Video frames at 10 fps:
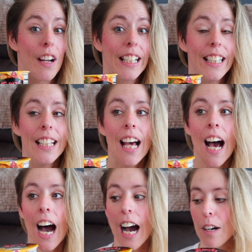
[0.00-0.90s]
find it.
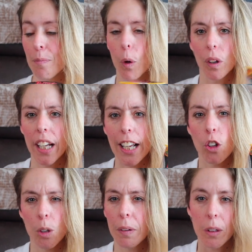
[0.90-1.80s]
Or I
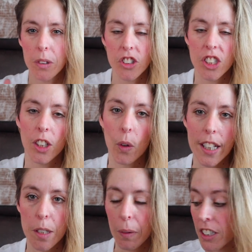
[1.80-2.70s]
could, but it was just a
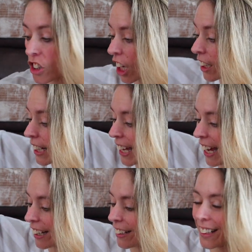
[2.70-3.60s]
crazy price. Charlie,
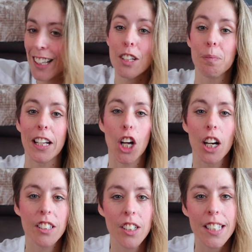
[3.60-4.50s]
get. My dogs are